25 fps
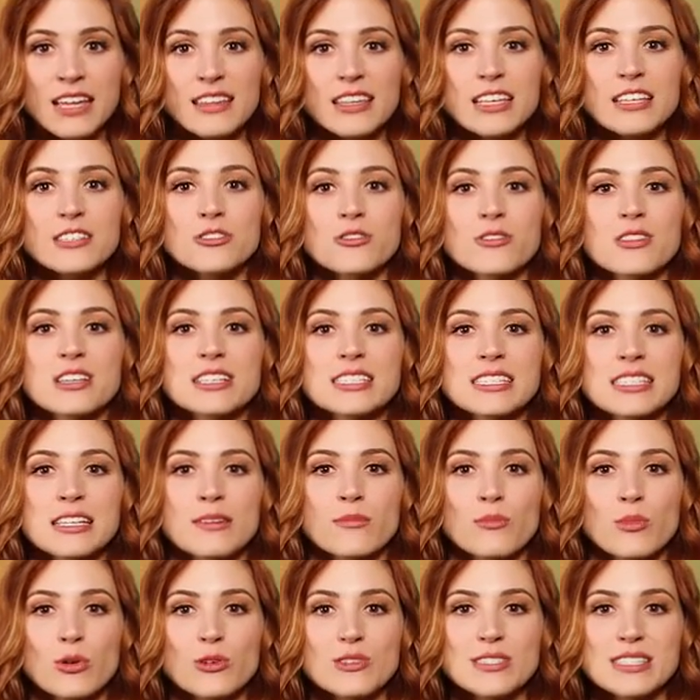These are the
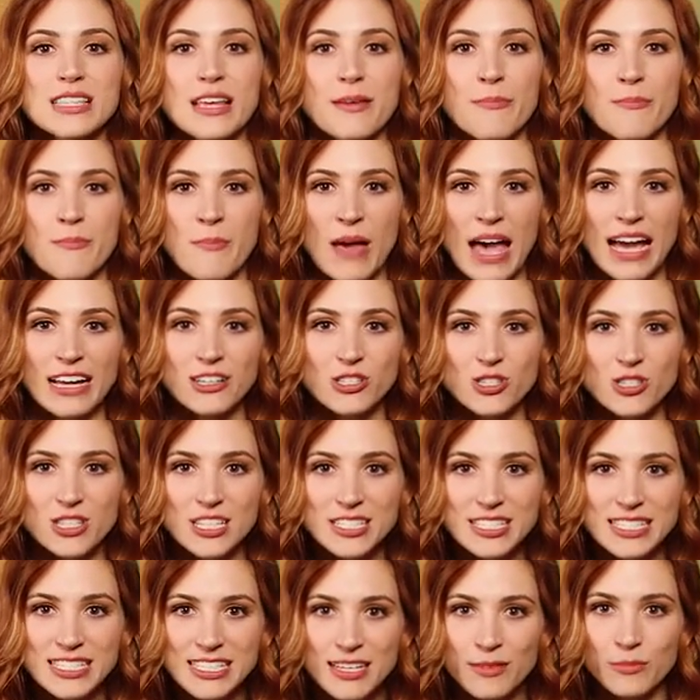symbols that match
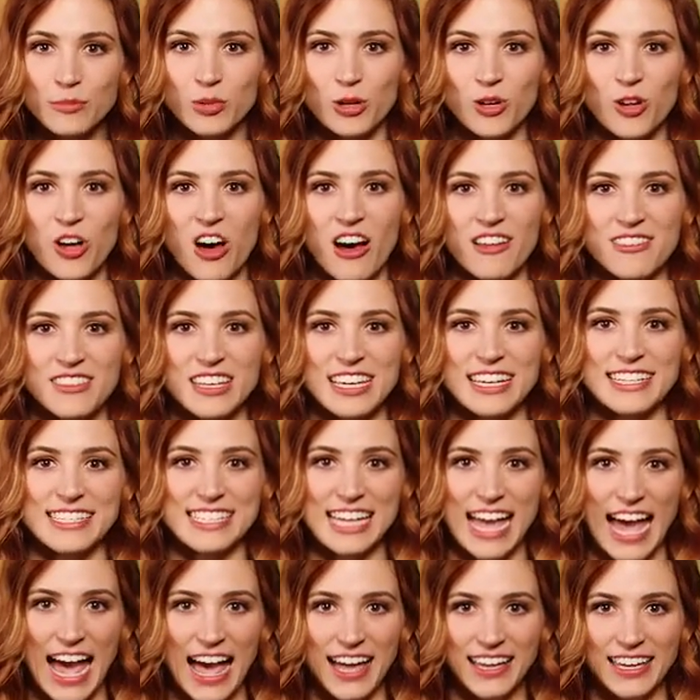the symbol on the
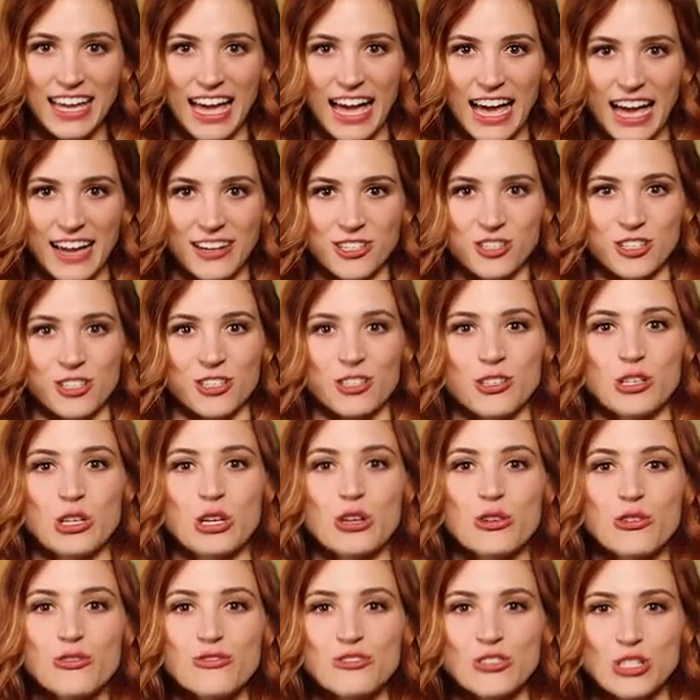attack action
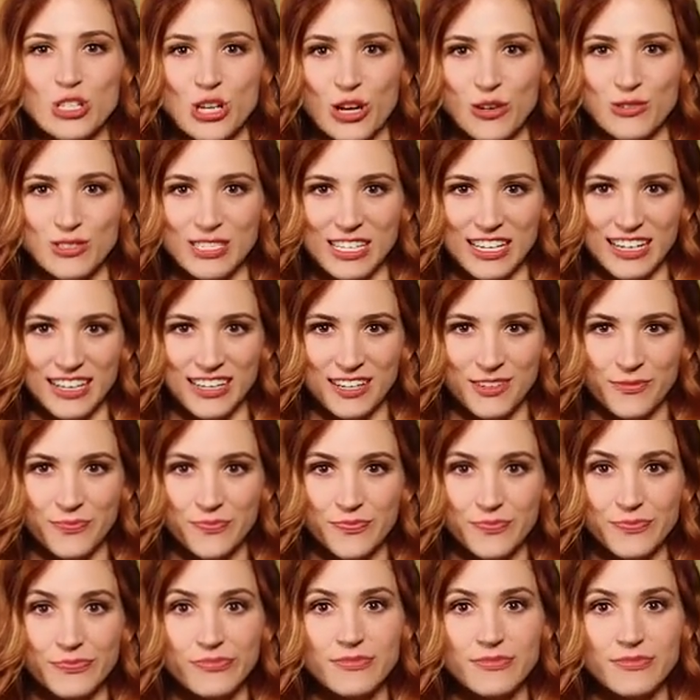you've chosen.